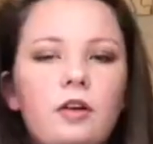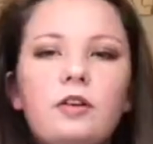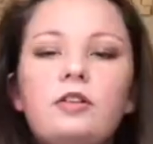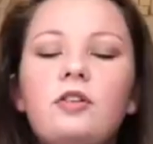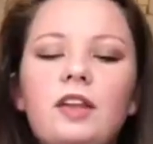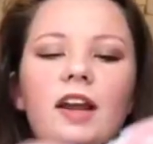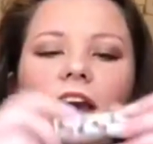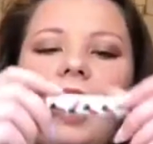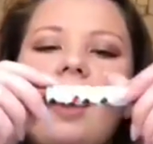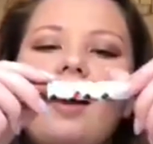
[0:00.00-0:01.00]
So then I
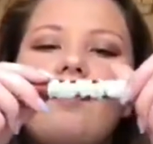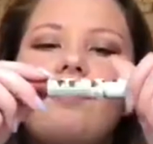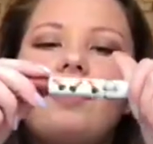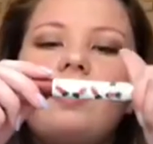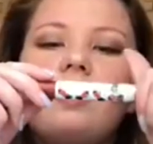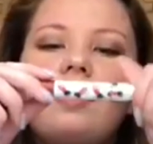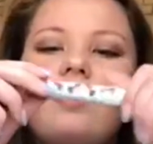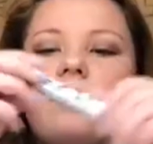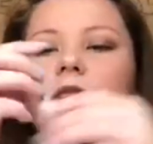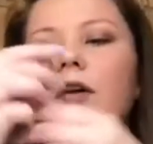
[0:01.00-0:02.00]
have uh,
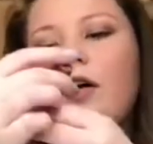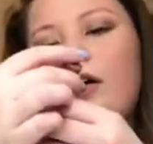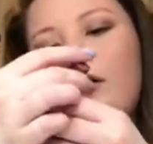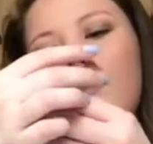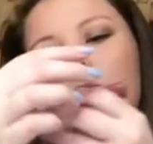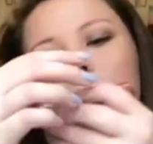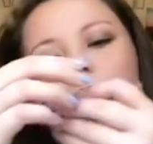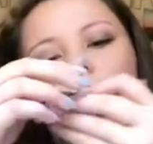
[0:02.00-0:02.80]
from